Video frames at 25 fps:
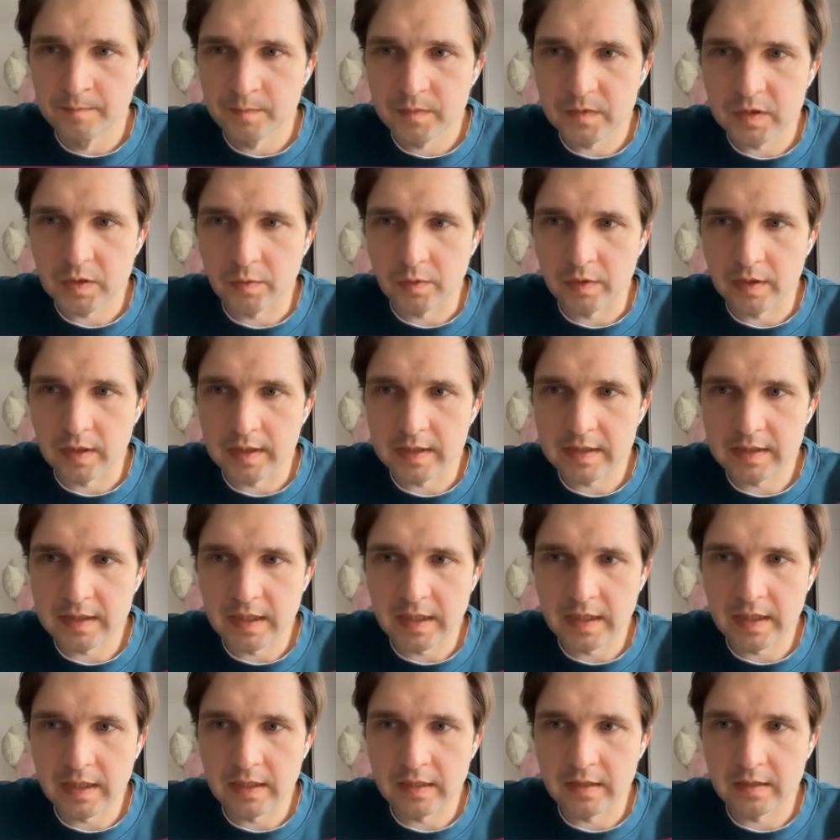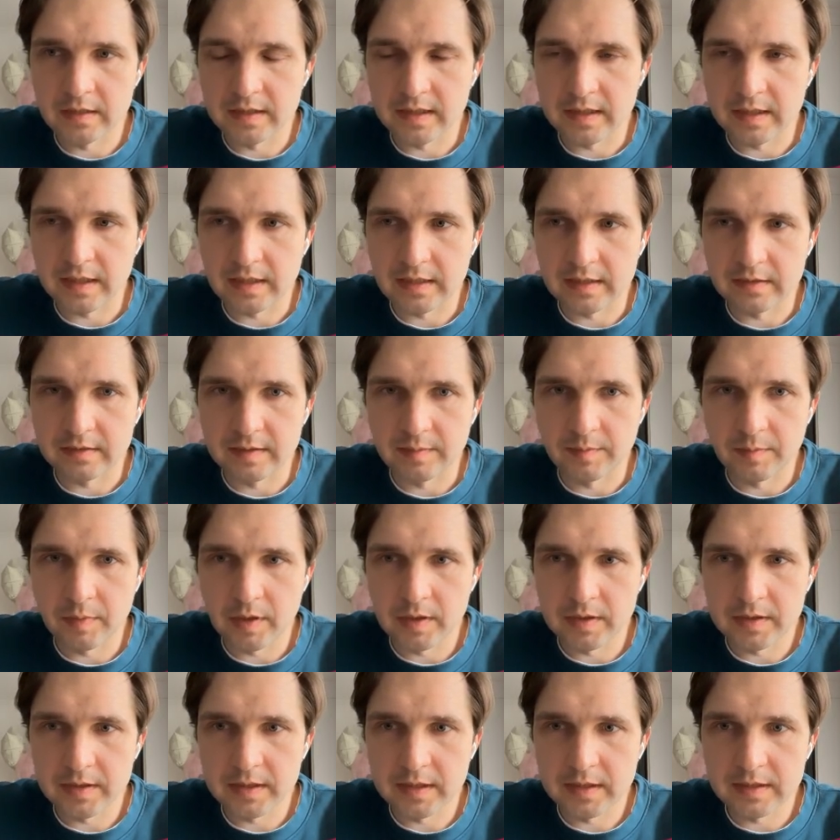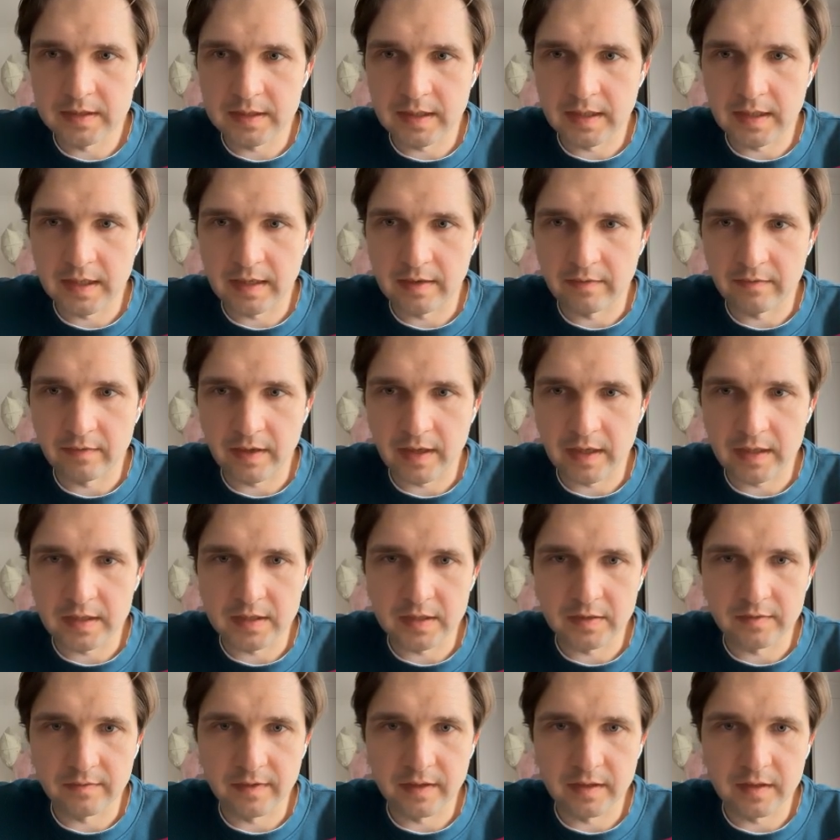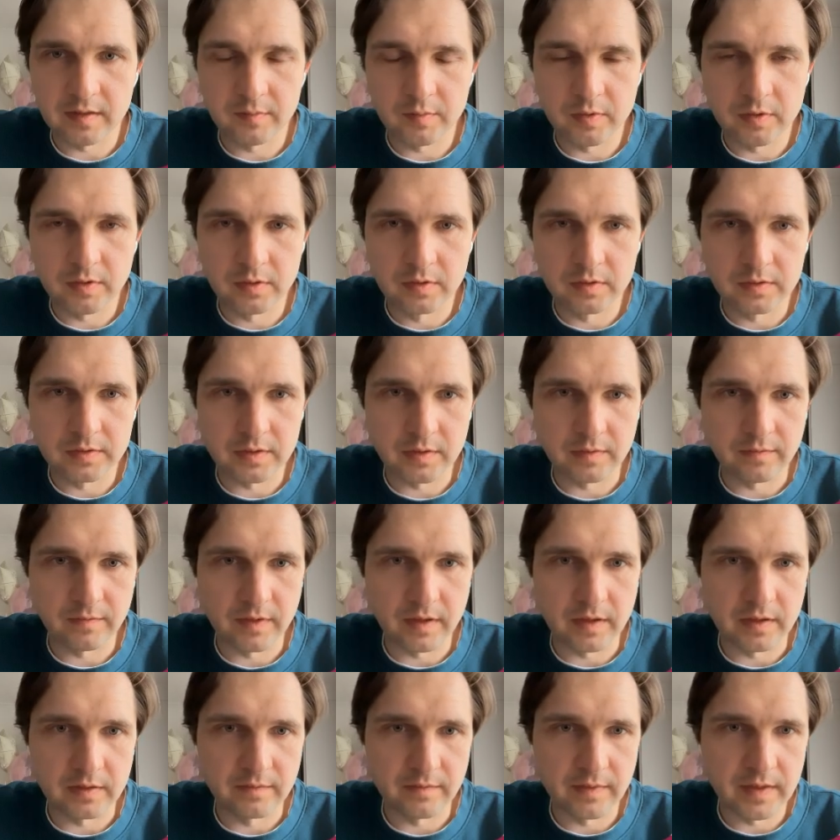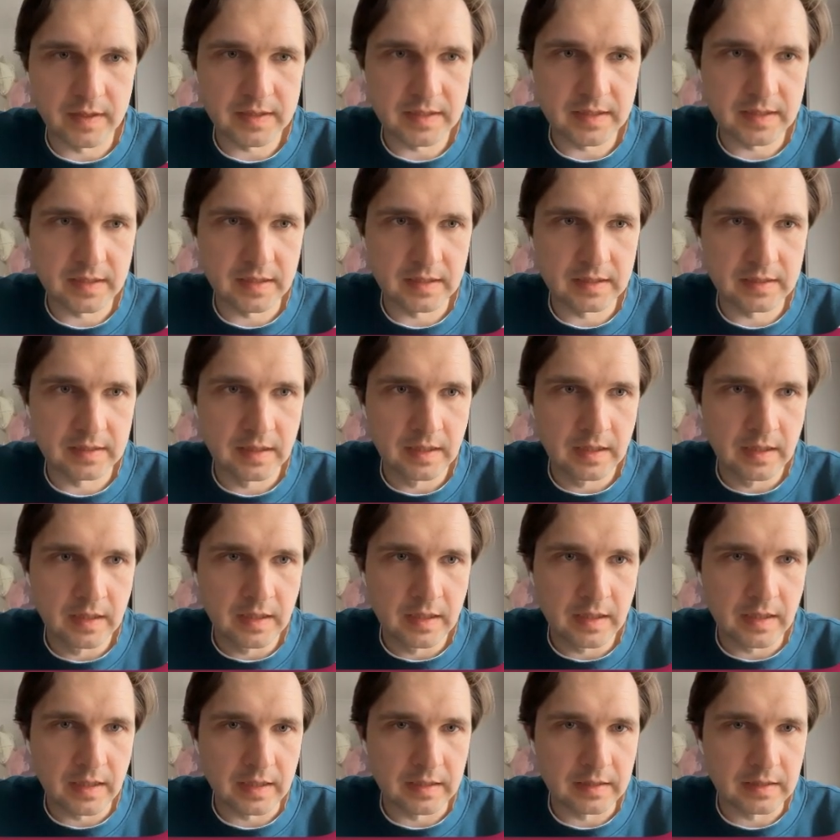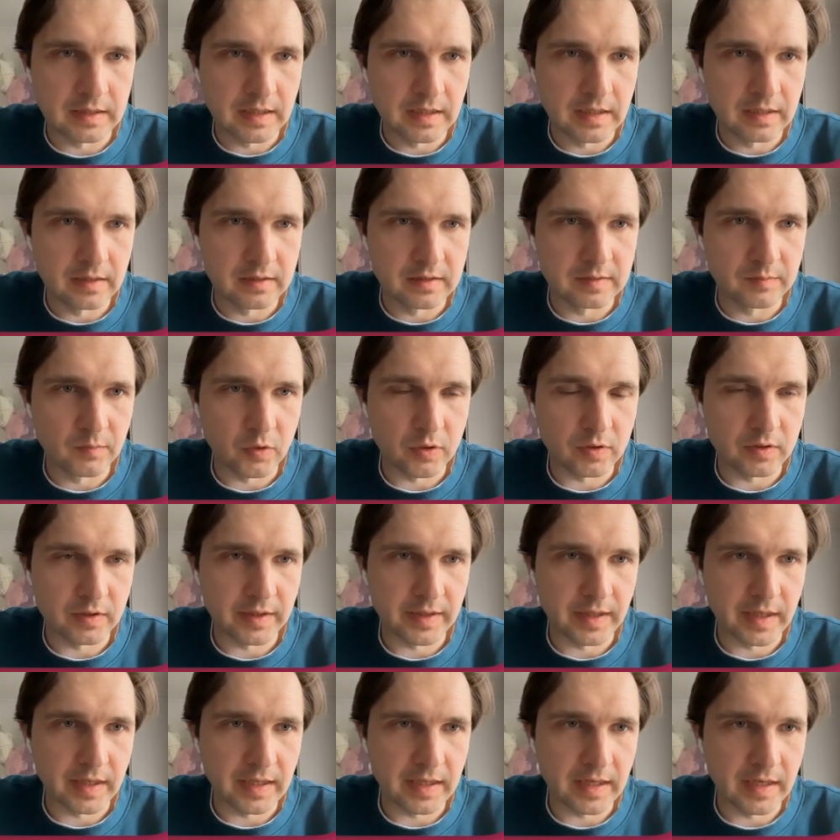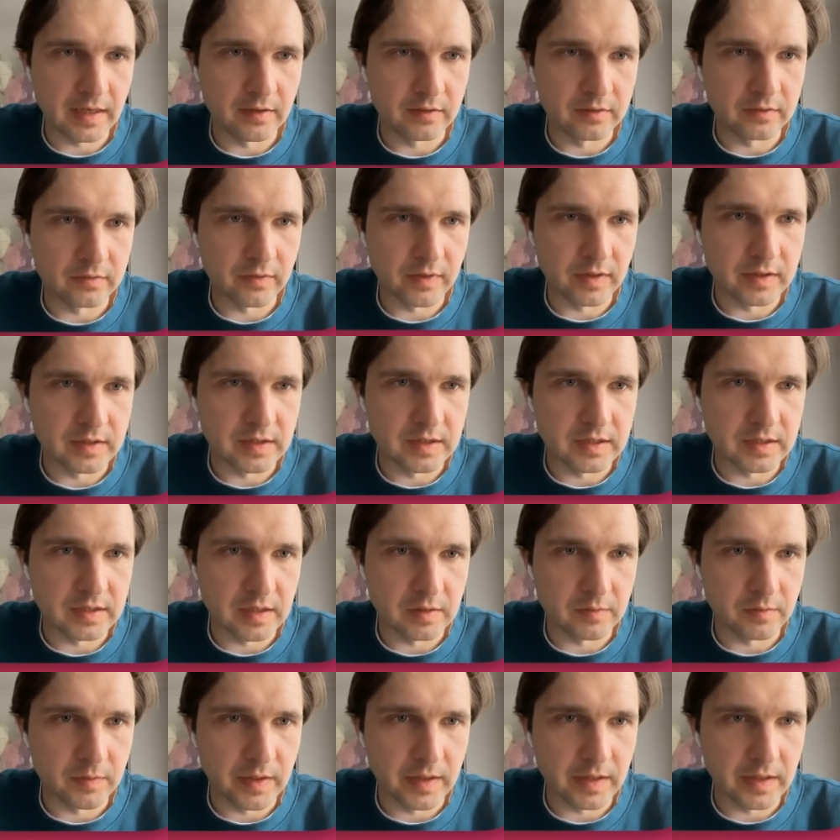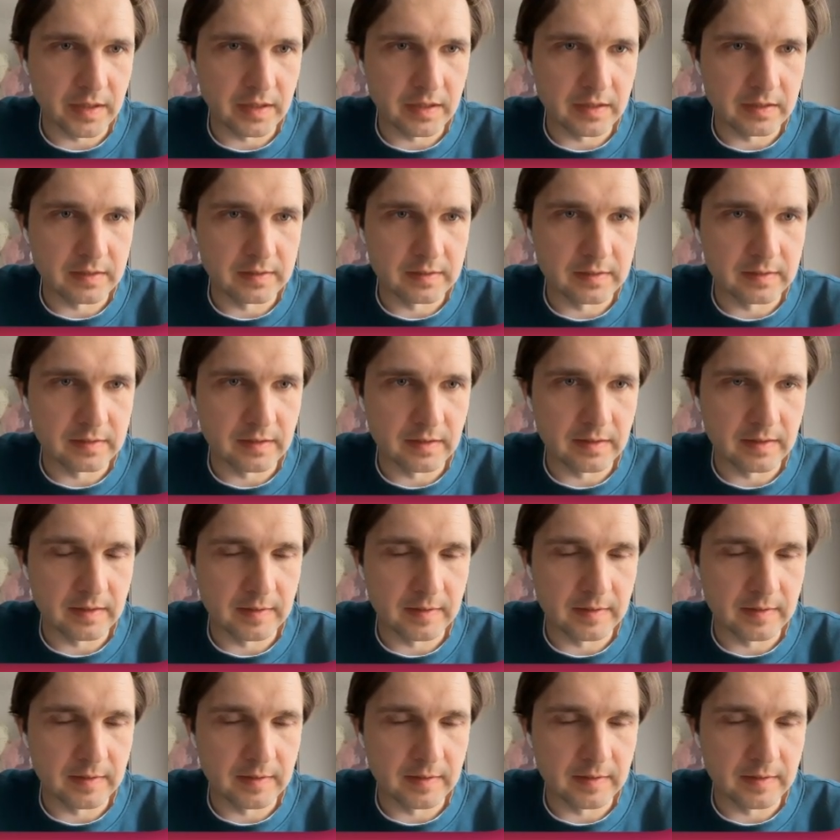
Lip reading: So what I see here is that at deposit, I have cash available, so far invested, and here is more like account register where I can